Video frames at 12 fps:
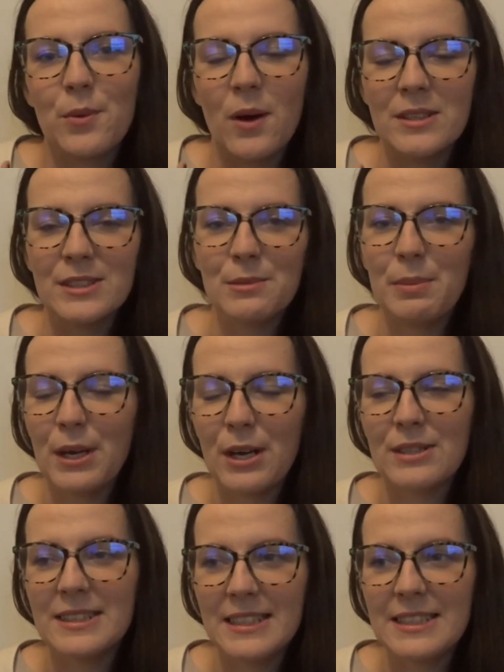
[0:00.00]
ones
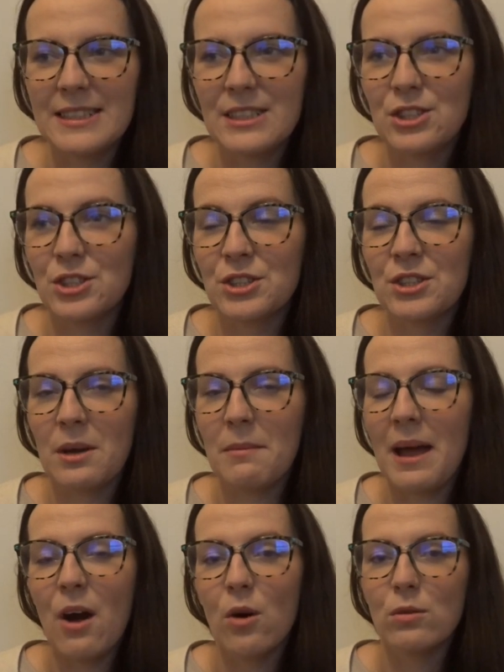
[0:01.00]
because these are just
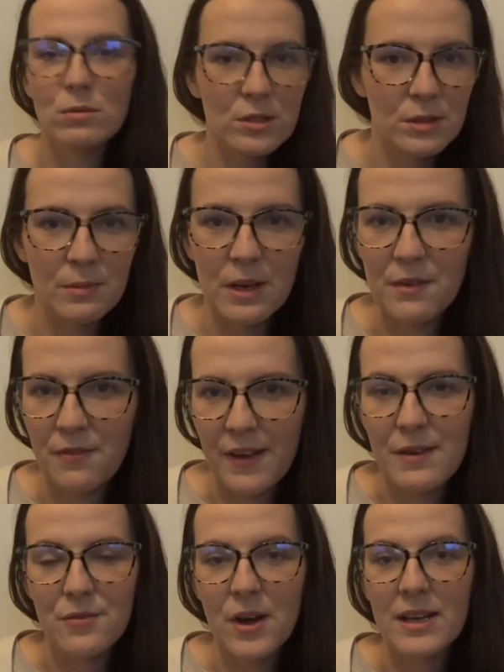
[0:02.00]
my ultimate
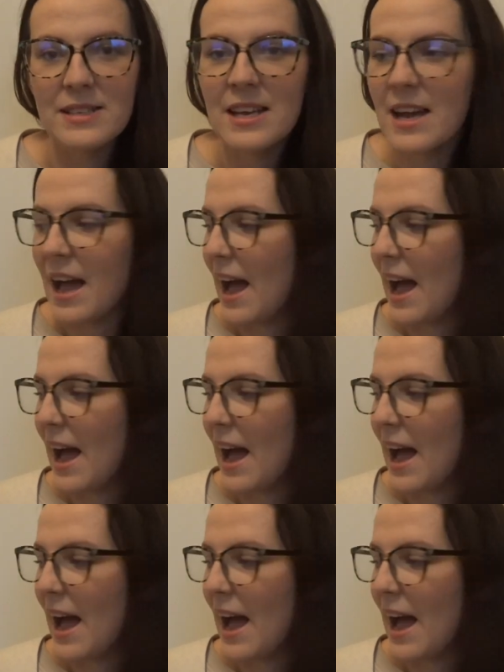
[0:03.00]
favourite.